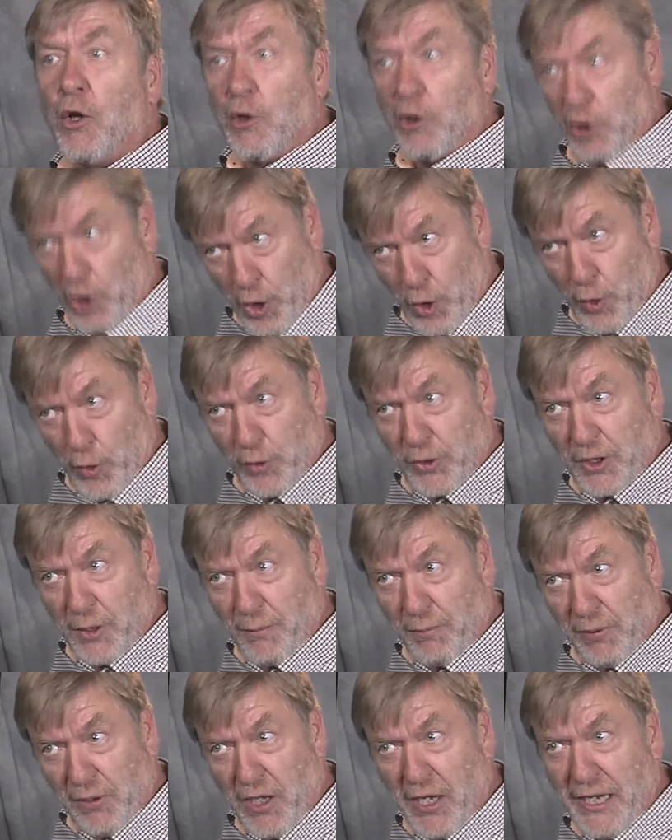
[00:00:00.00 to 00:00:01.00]
low
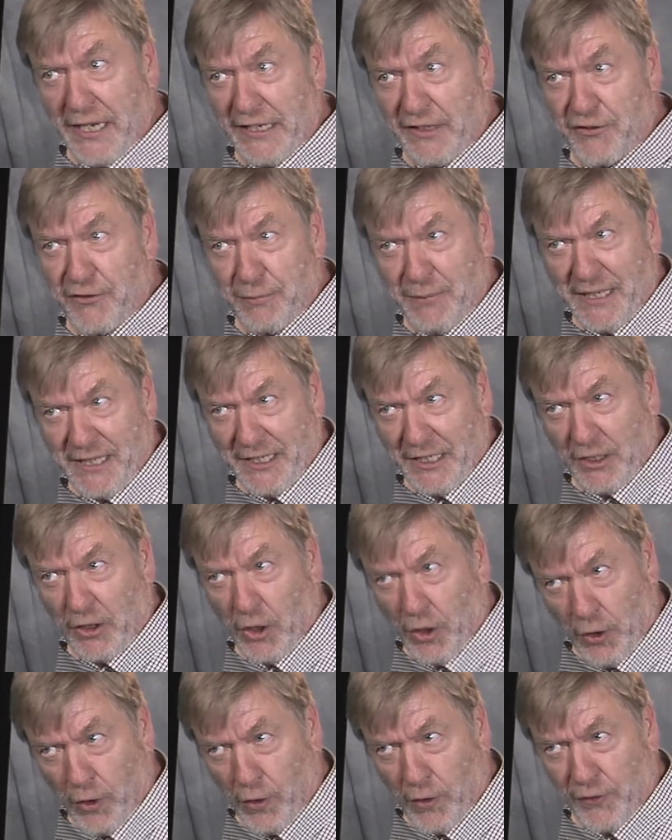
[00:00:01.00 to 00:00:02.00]
compliance, meaning
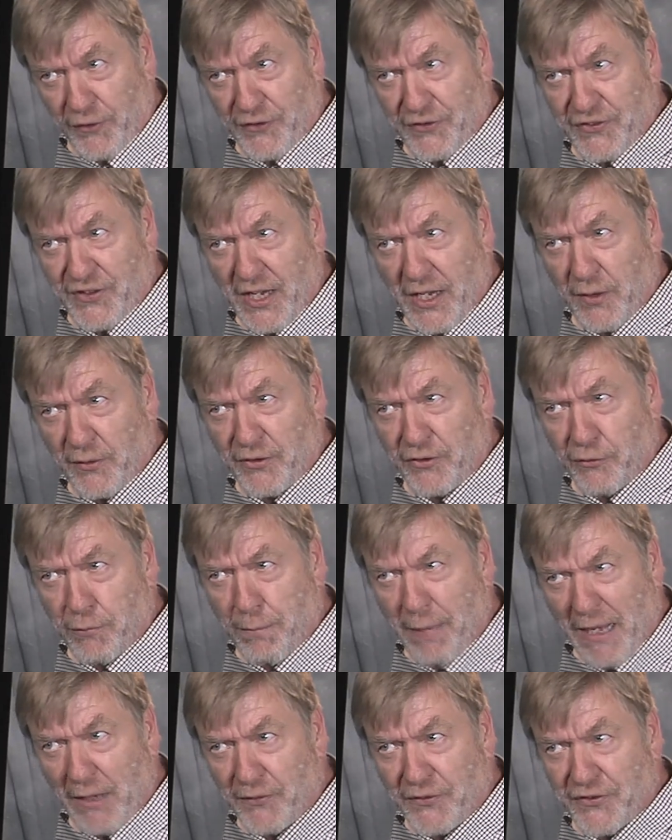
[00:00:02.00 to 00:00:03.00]
all the sound is
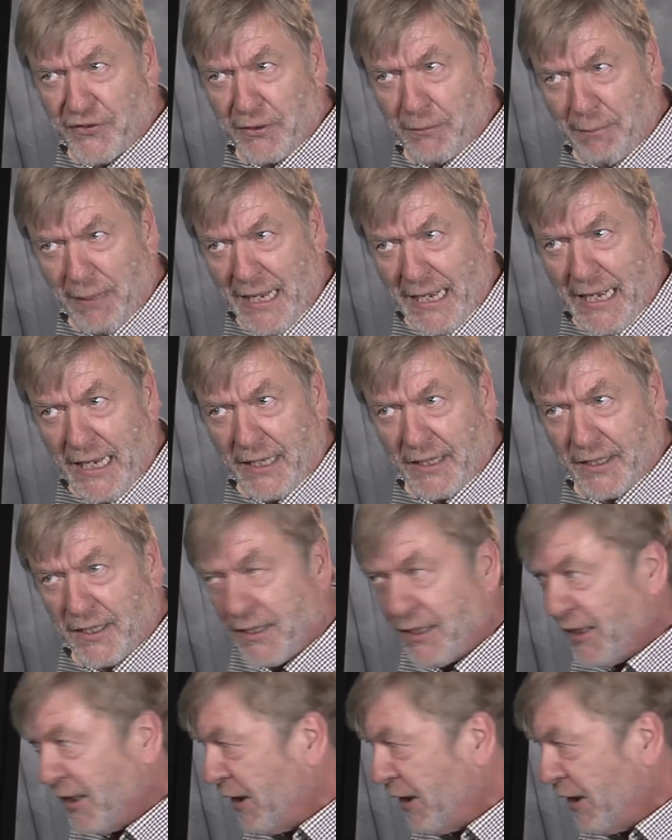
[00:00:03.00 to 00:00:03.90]
bouncing back.